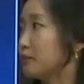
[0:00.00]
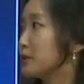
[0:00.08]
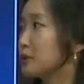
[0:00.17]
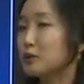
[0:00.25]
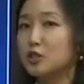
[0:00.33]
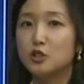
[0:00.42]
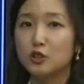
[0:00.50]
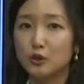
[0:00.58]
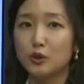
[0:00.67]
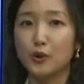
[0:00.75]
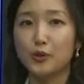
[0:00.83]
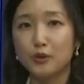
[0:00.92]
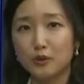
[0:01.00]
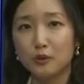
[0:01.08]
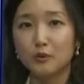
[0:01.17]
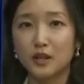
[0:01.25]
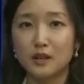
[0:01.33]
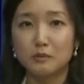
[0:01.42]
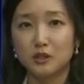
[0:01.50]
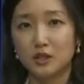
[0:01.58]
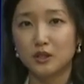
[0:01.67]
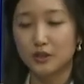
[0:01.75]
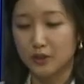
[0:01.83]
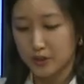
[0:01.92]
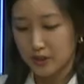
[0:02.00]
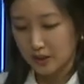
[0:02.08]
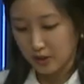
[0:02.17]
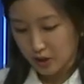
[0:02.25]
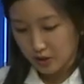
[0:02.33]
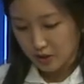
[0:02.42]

through which you go through the reading materials and lecture